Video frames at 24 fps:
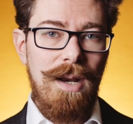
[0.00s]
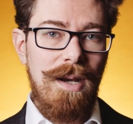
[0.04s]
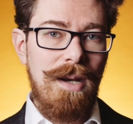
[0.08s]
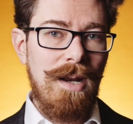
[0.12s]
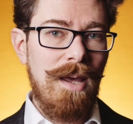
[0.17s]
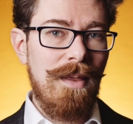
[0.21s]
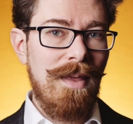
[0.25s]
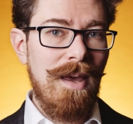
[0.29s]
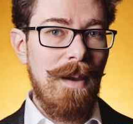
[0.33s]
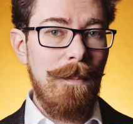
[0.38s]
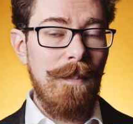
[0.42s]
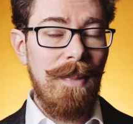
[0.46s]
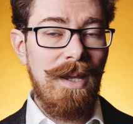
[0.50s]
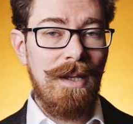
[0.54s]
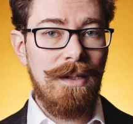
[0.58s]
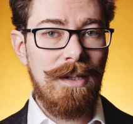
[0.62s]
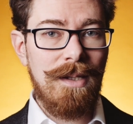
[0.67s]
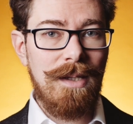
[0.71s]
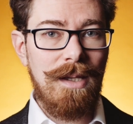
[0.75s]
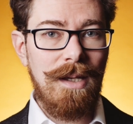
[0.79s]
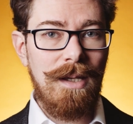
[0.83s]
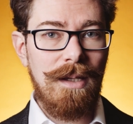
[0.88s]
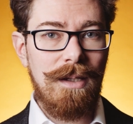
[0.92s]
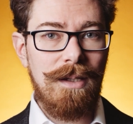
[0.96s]
Now that
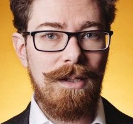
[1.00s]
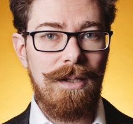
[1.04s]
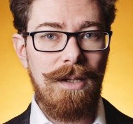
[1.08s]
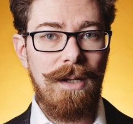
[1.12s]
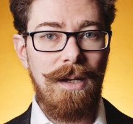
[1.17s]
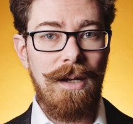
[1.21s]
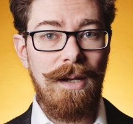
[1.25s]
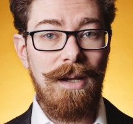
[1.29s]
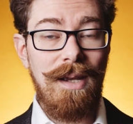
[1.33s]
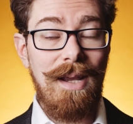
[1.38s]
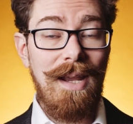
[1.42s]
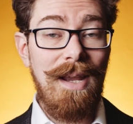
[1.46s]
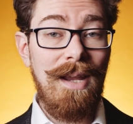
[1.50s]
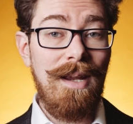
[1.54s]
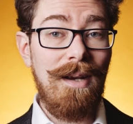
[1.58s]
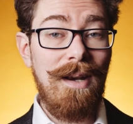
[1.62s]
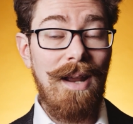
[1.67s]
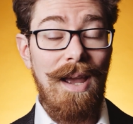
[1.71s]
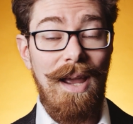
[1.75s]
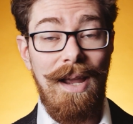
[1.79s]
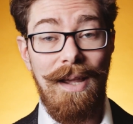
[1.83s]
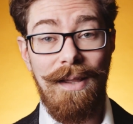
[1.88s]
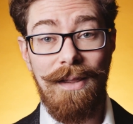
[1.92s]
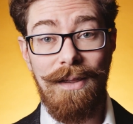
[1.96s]
means that
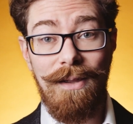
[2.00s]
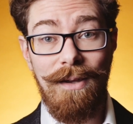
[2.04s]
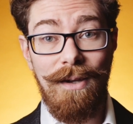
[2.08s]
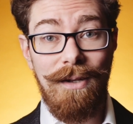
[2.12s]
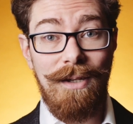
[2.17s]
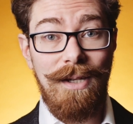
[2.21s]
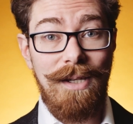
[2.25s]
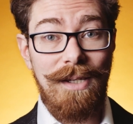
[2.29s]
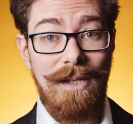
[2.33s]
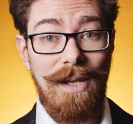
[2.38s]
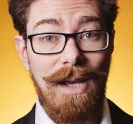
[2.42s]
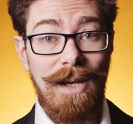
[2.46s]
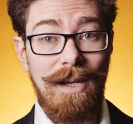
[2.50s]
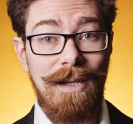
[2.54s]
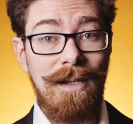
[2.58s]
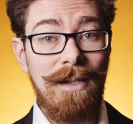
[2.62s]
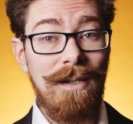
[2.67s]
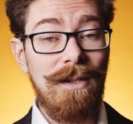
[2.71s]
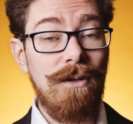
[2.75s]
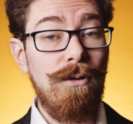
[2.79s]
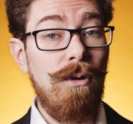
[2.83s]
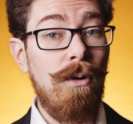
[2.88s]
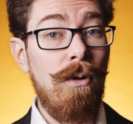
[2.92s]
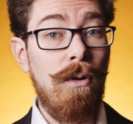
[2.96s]
in a
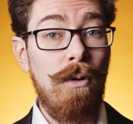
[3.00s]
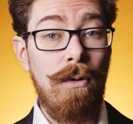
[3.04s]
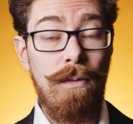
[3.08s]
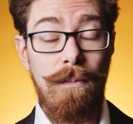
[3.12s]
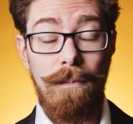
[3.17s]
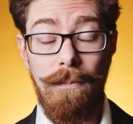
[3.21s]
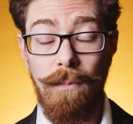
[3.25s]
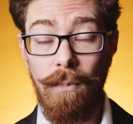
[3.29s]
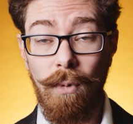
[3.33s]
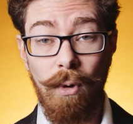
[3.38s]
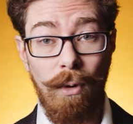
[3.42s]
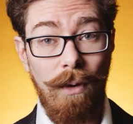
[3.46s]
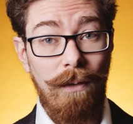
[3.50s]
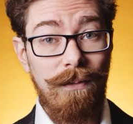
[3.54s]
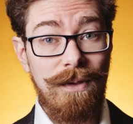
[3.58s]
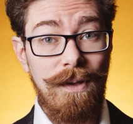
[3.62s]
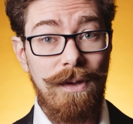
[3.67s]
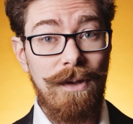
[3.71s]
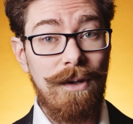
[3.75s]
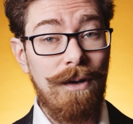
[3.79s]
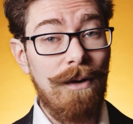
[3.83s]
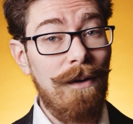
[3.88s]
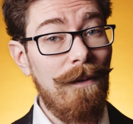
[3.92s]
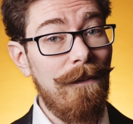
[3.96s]
30-second, or more
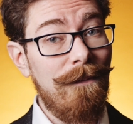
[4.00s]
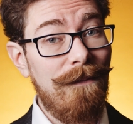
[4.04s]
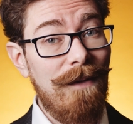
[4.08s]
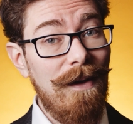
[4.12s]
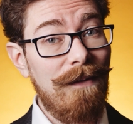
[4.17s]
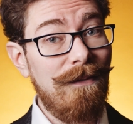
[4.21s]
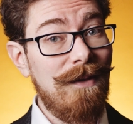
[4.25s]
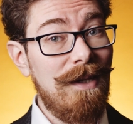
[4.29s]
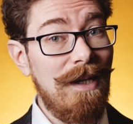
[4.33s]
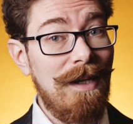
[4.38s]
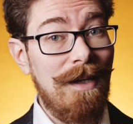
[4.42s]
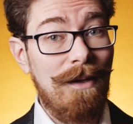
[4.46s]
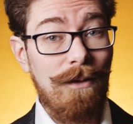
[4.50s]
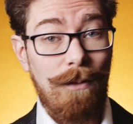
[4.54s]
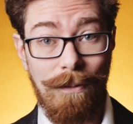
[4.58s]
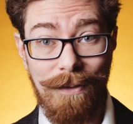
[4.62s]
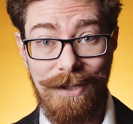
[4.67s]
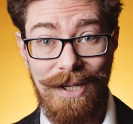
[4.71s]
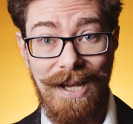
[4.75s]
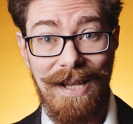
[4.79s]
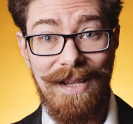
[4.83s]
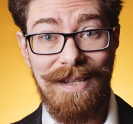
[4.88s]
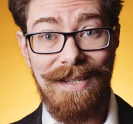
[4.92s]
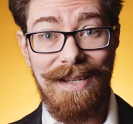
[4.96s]
often than not 15 or
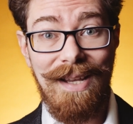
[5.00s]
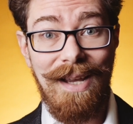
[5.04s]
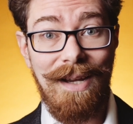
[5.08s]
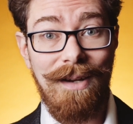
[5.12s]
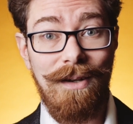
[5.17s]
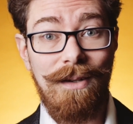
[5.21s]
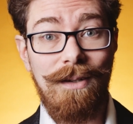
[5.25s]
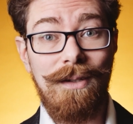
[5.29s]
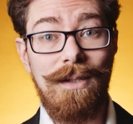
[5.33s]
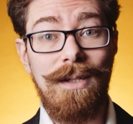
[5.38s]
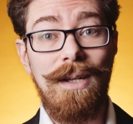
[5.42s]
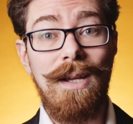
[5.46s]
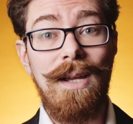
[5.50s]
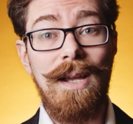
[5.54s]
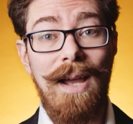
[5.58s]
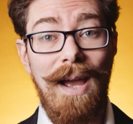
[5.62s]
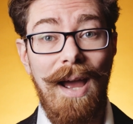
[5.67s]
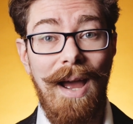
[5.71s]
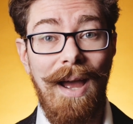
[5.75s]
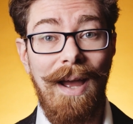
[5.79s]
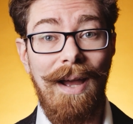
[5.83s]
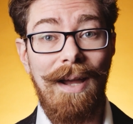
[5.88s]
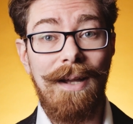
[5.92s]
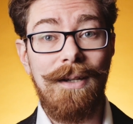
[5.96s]
10-second
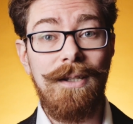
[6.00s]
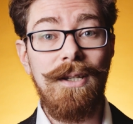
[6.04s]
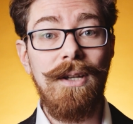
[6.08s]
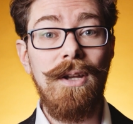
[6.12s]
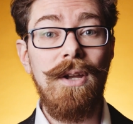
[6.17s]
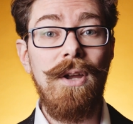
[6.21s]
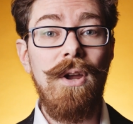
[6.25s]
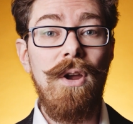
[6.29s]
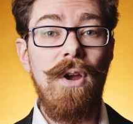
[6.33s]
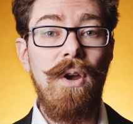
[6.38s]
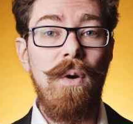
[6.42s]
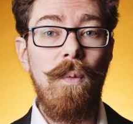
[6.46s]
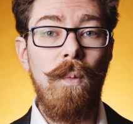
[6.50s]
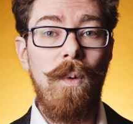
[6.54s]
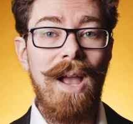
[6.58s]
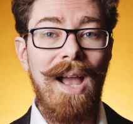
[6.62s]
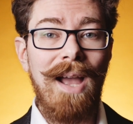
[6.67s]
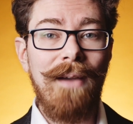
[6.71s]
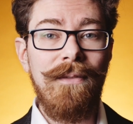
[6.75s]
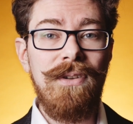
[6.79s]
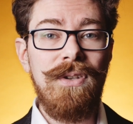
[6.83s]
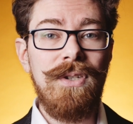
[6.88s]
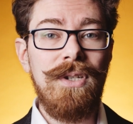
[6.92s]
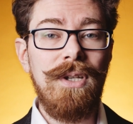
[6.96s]
ad, we're
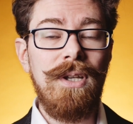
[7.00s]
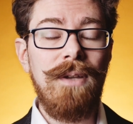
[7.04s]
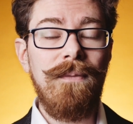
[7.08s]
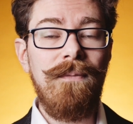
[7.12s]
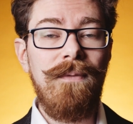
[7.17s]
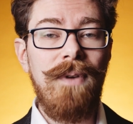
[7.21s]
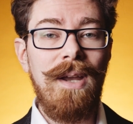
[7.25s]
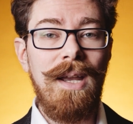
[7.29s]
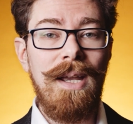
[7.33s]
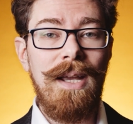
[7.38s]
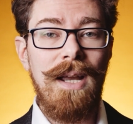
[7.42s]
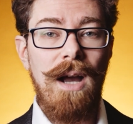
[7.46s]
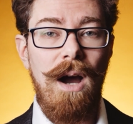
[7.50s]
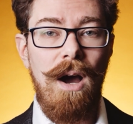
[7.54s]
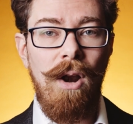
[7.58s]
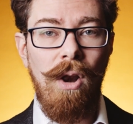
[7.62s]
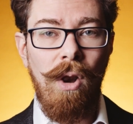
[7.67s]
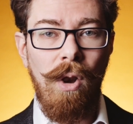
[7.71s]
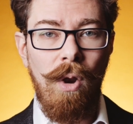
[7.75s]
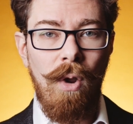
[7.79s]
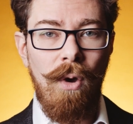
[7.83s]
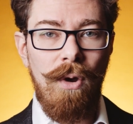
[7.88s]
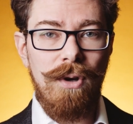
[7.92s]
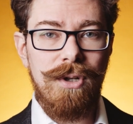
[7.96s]
having to convey a
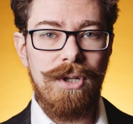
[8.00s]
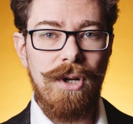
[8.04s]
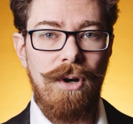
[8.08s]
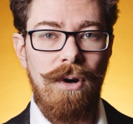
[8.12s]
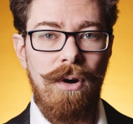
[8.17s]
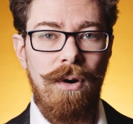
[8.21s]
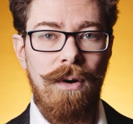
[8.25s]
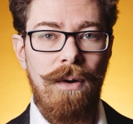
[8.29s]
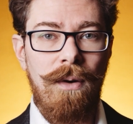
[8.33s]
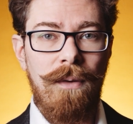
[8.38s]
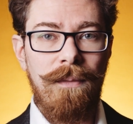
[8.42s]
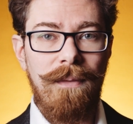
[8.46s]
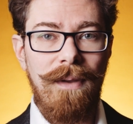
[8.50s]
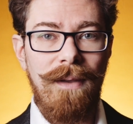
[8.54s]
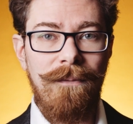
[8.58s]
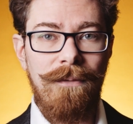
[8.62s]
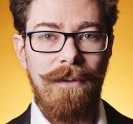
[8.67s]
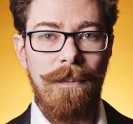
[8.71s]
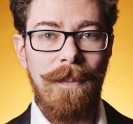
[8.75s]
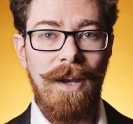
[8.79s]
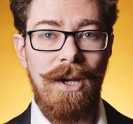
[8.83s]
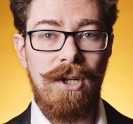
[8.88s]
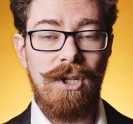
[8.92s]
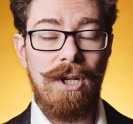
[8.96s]
lot of
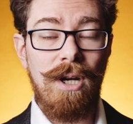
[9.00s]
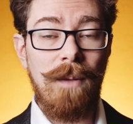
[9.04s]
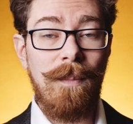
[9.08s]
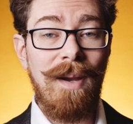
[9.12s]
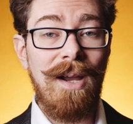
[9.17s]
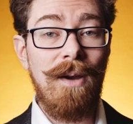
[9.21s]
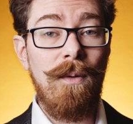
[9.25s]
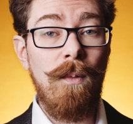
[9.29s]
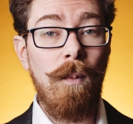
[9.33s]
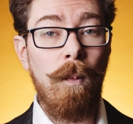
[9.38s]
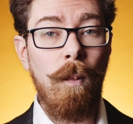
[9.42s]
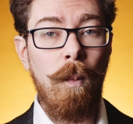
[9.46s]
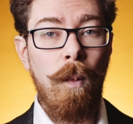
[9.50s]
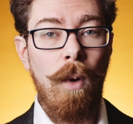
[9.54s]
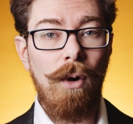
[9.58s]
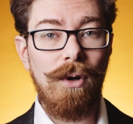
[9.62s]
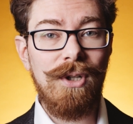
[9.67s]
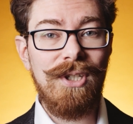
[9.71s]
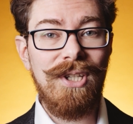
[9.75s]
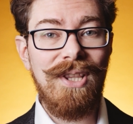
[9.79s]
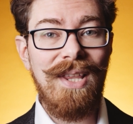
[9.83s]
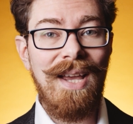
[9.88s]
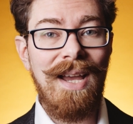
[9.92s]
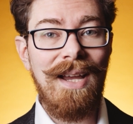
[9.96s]
information about
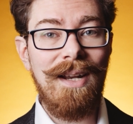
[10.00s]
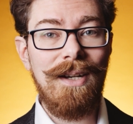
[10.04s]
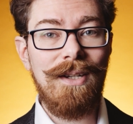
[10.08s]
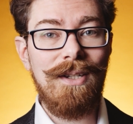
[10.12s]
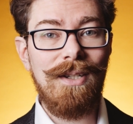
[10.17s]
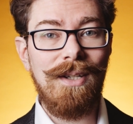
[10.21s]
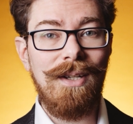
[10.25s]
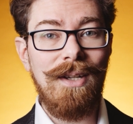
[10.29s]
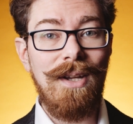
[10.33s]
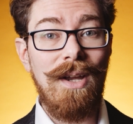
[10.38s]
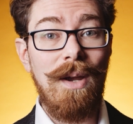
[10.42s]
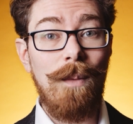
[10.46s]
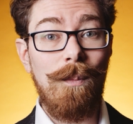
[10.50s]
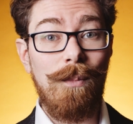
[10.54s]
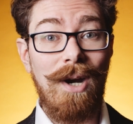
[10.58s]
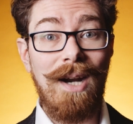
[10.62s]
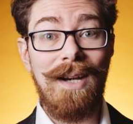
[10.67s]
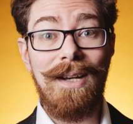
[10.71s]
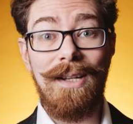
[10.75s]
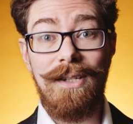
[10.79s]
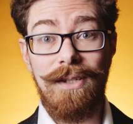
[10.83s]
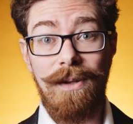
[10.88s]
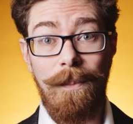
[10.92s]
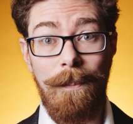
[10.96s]
what that
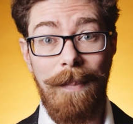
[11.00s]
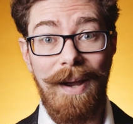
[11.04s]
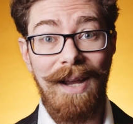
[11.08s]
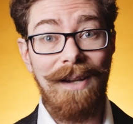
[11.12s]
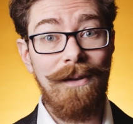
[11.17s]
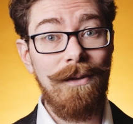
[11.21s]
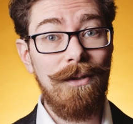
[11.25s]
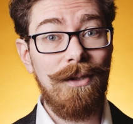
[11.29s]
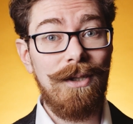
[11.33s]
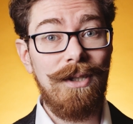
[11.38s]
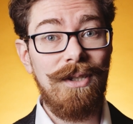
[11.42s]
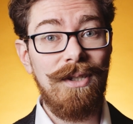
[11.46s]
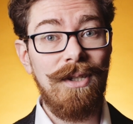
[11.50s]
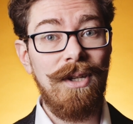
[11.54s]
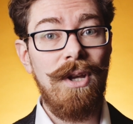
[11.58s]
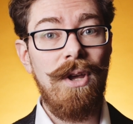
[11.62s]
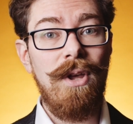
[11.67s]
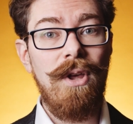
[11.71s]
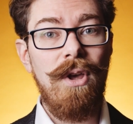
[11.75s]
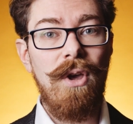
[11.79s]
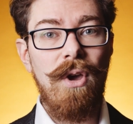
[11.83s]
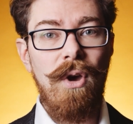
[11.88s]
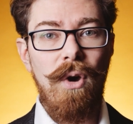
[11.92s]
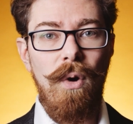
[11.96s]
brand is about,
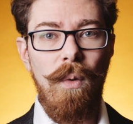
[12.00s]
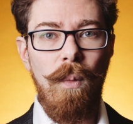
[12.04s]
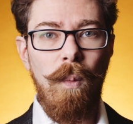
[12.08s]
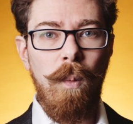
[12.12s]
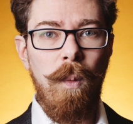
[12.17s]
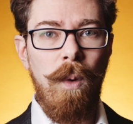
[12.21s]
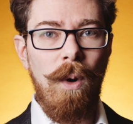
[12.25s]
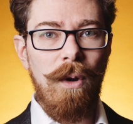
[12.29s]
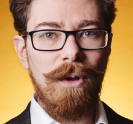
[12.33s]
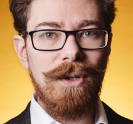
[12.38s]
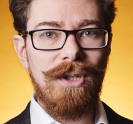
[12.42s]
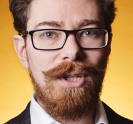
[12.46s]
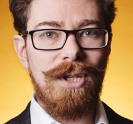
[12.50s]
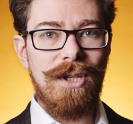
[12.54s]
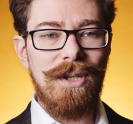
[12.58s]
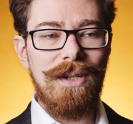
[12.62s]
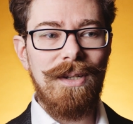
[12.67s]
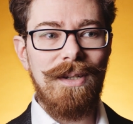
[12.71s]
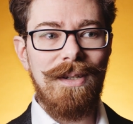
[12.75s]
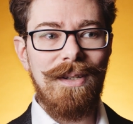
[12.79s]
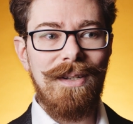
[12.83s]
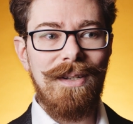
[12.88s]
what